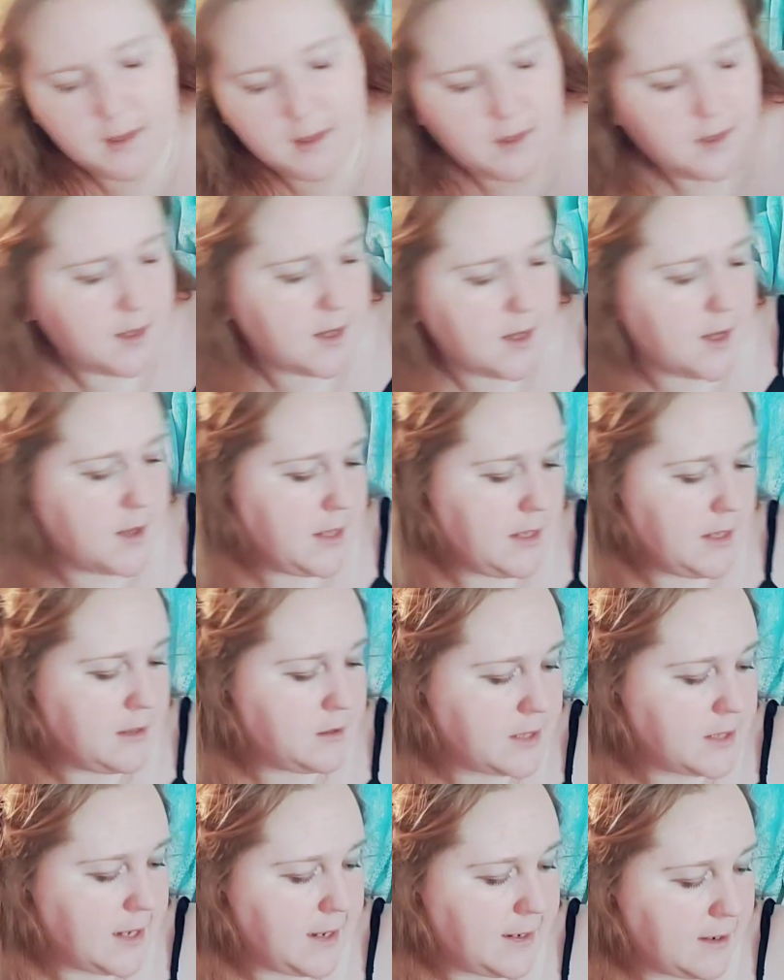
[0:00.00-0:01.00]
and then
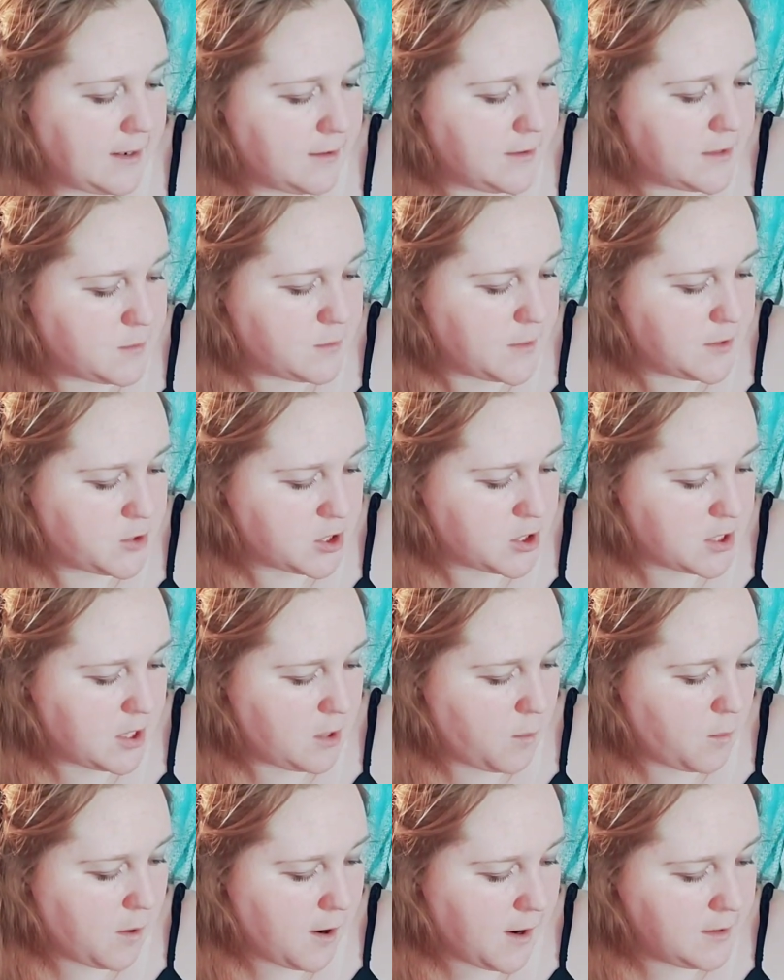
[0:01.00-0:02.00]
take out as much as I
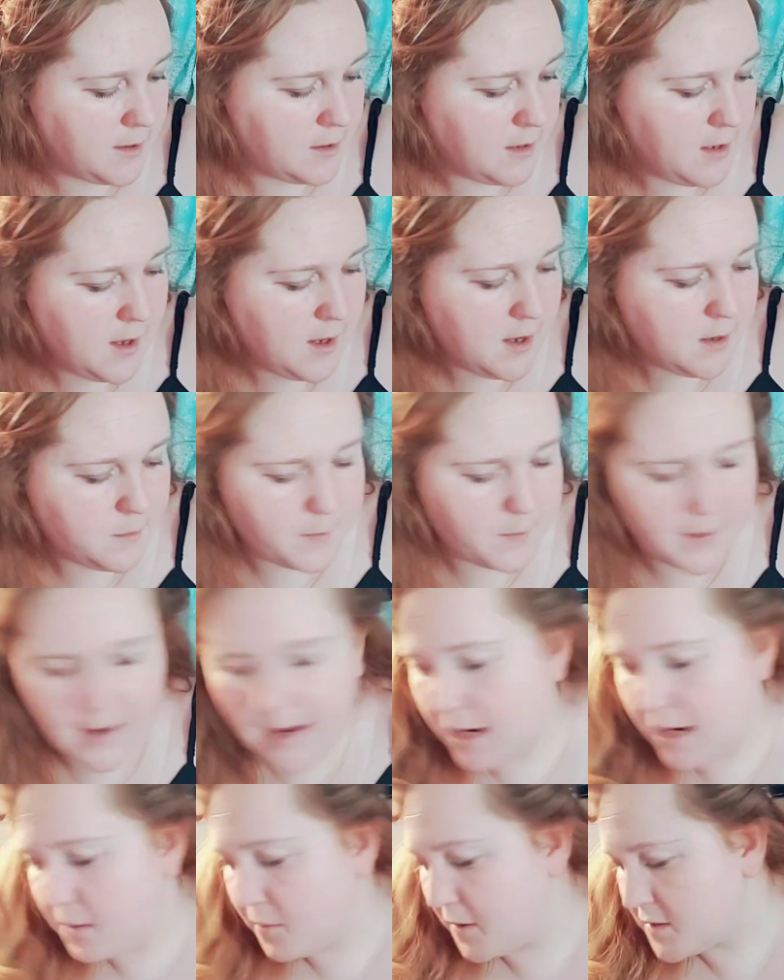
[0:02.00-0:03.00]
want. But
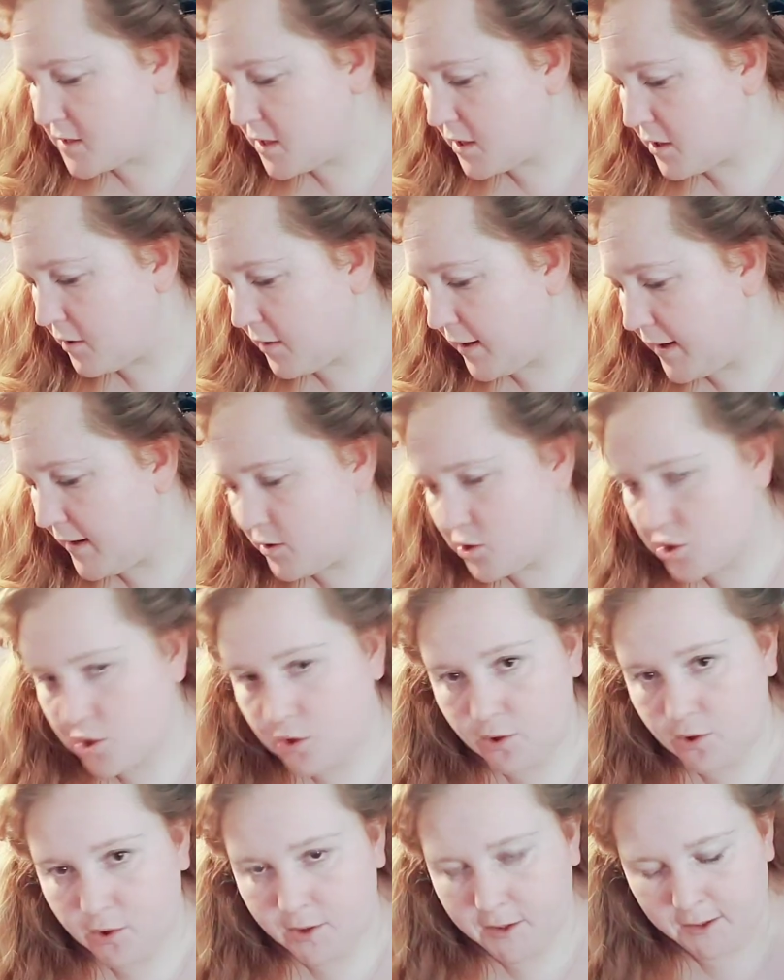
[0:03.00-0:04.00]
I wasn't quite
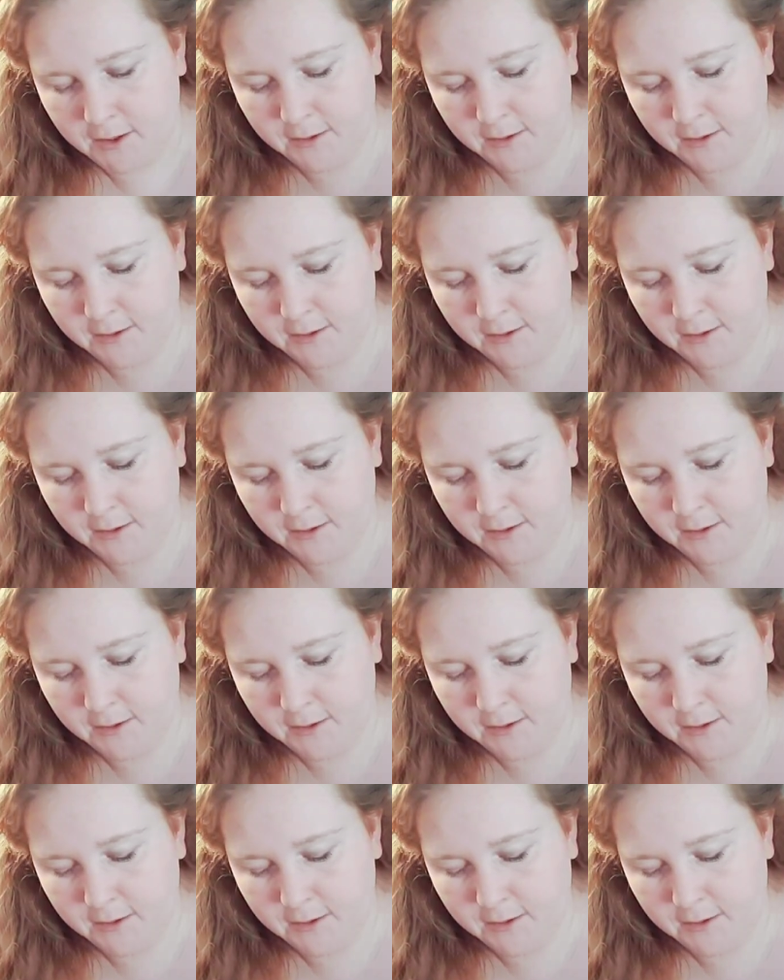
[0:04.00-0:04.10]
sure